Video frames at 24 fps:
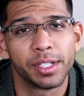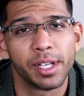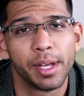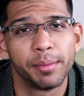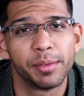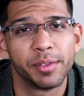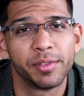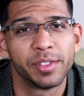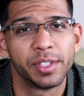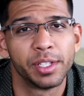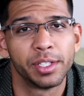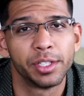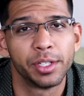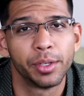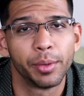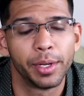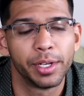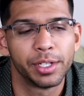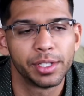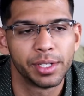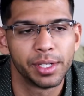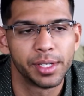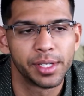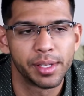types of
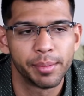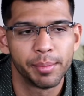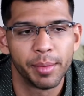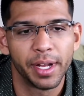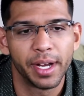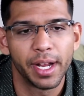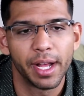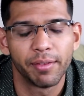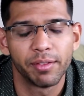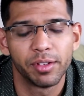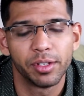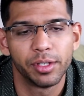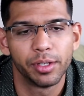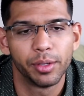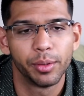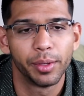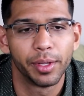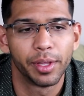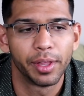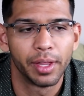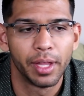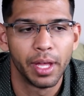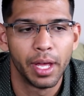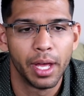situations that might have to do
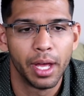with